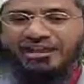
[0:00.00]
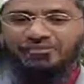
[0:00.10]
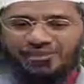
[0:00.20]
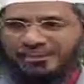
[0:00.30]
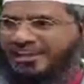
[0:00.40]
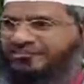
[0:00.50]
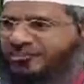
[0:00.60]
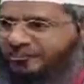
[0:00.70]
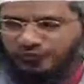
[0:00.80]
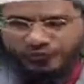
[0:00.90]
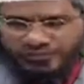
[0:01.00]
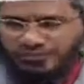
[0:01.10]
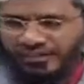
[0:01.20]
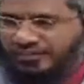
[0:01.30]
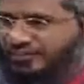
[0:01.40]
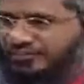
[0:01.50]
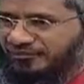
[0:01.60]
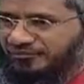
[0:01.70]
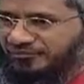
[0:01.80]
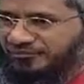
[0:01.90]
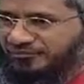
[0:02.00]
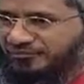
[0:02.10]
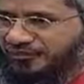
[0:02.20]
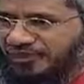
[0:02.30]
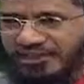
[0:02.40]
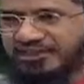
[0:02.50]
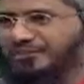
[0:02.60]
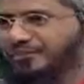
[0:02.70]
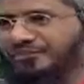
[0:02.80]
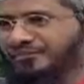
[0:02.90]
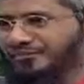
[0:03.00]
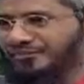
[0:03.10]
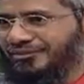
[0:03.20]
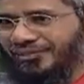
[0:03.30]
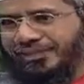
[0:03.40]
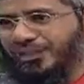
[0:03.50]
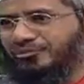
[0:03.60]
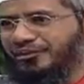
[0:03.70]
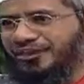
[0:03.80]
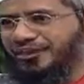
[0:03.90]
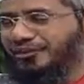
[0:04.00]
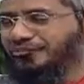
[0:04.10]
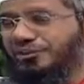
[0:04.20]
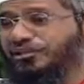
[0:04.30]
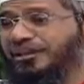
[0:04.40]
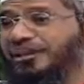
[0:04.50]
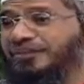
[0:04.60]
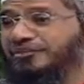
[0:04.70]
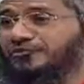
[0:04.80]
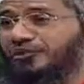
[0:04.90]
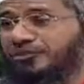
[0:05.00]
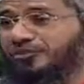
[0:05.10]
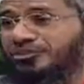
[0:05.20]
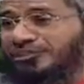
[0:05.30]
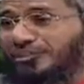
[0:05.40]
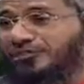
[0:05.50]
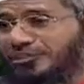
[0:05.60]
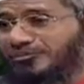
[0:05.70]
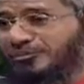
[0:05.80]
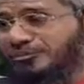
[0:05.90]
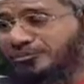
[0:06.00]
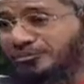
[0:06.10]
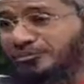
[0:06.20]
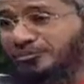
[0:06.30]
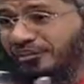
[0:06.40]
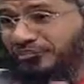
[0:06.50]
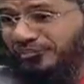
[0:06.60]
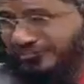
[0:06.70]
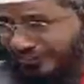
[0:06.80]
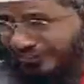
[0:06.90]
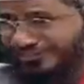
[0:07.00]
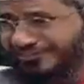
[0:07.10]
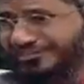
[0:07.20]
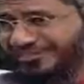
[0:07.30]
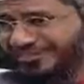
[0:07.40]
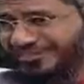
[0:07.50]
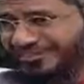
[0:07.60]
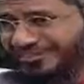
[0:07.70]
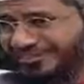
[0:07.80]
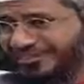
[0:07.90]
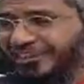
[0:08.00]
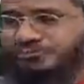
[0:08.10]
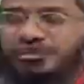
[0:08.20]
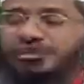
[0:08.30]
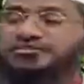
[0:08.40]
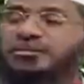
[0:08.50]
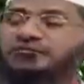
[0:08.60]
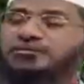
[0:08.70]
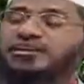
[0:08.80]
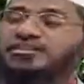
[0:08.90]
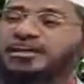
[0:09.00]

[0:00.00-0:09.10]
But naturally, if it's recited in the Qiyamul Layl, it's obligatory for the muqtadi, for the people praying behind to listen. But it's not a fard